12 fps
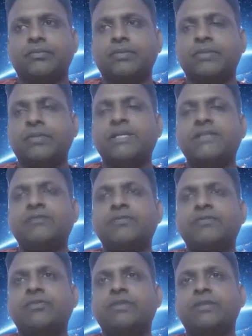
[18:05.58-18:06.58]
Because
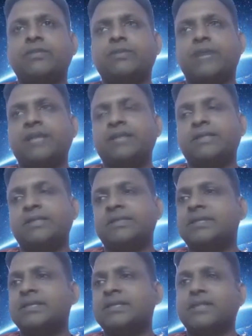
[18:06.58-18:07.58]
fifth is
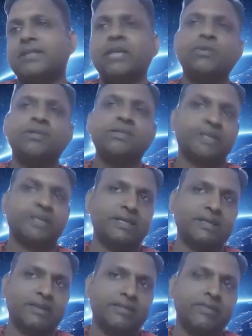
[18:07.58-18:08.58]
ancestors, second house is
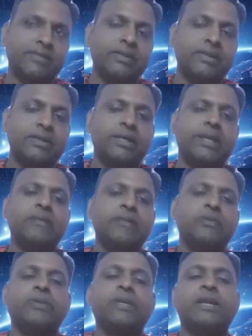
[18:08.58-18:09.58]
income. Right.
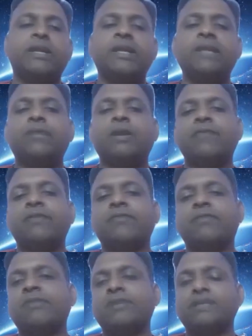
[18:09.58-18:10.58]
So we can write profit
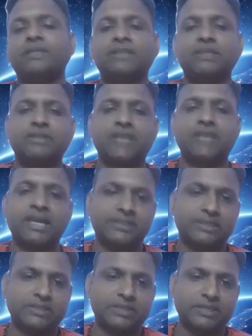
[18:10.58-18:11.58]
from
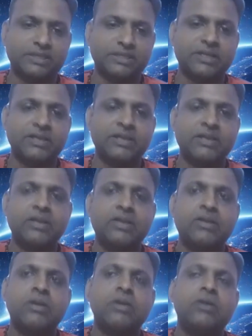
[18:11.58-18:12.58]
ancestors.
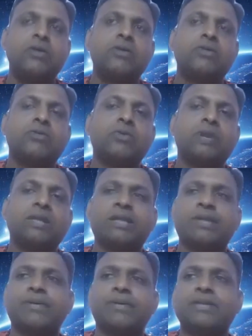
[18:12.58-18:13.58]
Kula
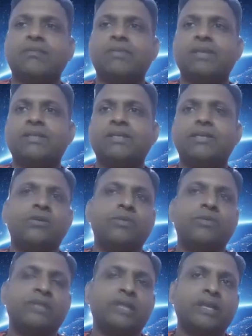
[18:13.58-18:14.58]
Devata blessing will be
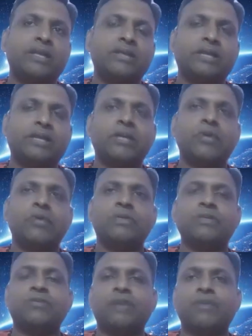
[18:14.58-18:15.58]
there. Second house
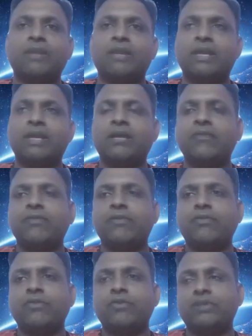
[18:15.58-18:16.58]
is family. Fifth
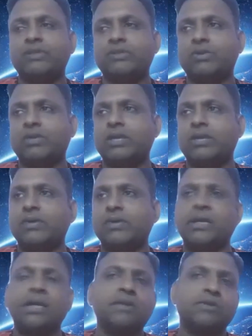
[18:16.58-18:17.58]
house is Kula
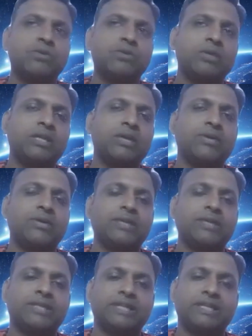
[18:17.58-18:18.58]
Devata. So Kula Devata
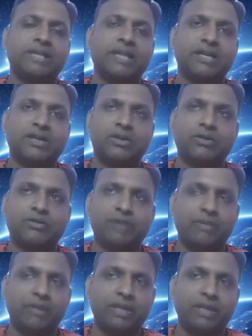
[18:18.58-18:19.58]
is getting connected to
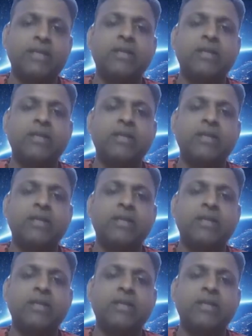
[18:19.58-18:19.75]
family.